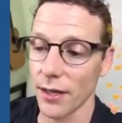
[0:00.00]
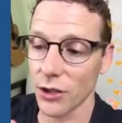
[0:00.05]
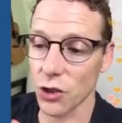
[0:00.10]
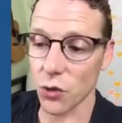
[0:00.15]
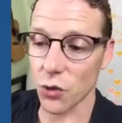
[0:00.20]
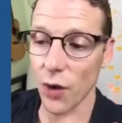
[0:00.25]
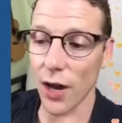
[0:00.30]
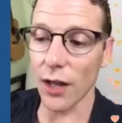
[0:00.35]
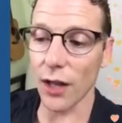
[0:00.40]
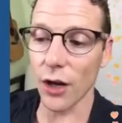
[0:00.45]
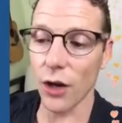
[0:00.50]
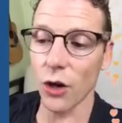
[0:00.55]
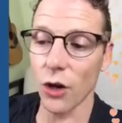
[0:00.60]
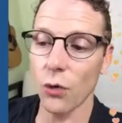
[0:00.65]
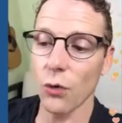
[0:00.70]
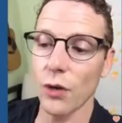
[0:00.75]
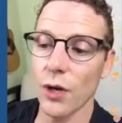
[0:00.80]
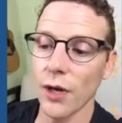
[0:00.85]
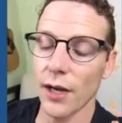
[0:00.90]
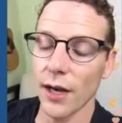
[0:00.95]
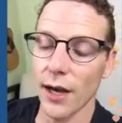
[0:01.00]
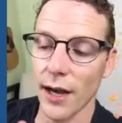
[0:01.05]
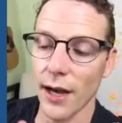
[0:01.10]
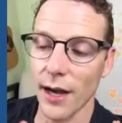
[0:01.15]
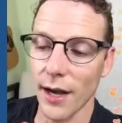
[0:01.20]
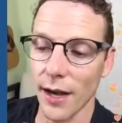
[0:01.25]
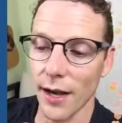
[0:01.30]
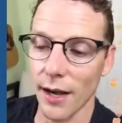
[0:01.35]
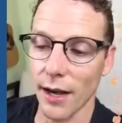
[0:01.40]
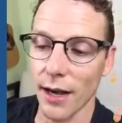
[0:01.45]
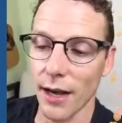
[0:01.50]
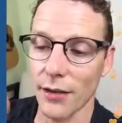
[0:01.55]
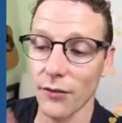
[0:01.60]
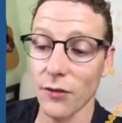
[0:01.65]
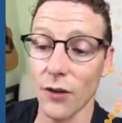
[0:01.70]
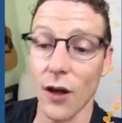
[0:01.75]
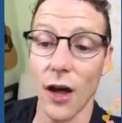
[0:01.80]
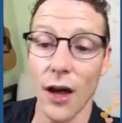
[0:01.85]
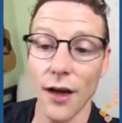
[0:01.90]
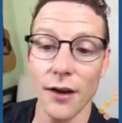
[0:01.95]
Trello,
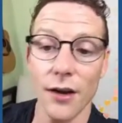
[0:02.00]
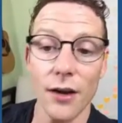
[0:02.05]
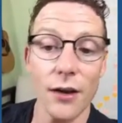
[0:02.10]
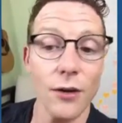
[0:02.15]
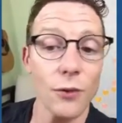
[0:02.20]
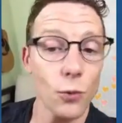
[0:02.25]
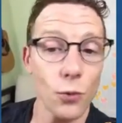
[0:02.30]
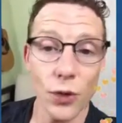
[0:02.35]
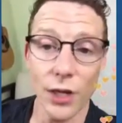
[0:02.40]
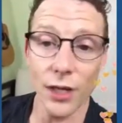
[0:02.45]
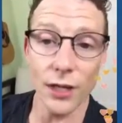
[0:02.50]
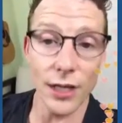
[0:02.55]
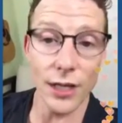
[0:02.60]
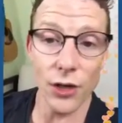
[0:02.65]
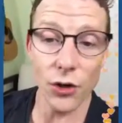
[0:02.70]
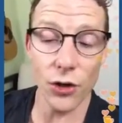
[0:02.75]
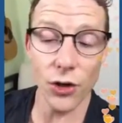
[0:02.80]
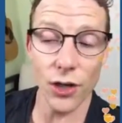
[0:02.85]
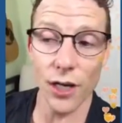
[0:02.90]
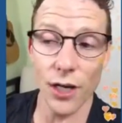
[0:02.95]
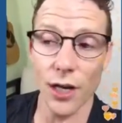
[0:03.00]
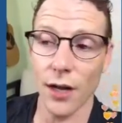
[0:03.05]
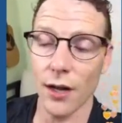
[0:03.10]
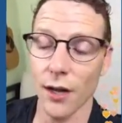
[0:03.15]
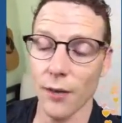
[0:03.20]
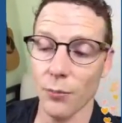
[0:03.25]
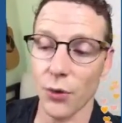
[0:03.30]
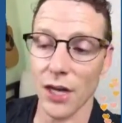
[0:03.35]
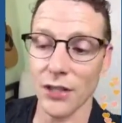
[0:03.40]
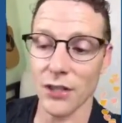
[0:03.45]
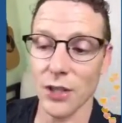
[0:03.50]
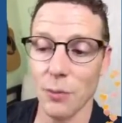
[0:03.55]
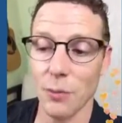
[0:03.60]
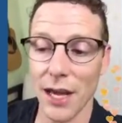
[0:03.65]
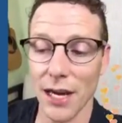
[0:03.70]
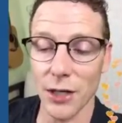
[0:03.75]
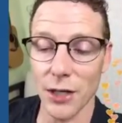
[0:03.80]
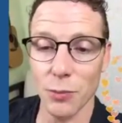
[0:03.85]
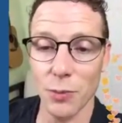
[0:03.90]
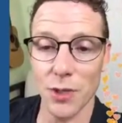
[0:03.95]
Asana, really good project
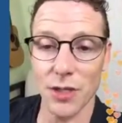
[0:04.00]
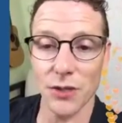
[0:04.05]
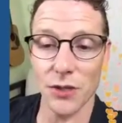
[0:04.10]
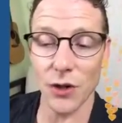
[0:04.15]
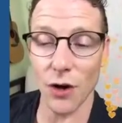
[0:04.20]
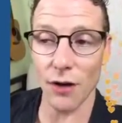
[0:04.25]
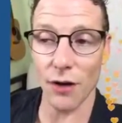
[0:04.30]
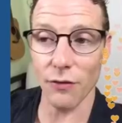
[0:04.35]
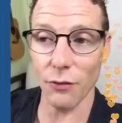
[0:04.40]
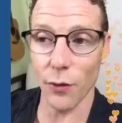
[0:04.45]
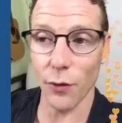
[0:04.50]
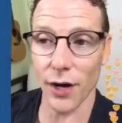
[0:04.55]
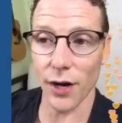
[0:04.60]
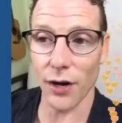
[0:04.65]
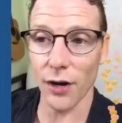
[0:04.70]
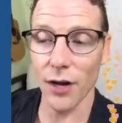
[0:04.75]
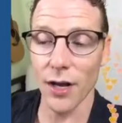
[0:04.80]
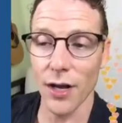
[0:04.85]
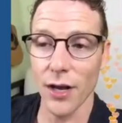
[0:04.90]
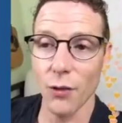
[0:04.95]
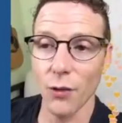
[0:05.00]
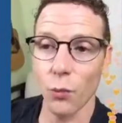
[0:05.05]
management software.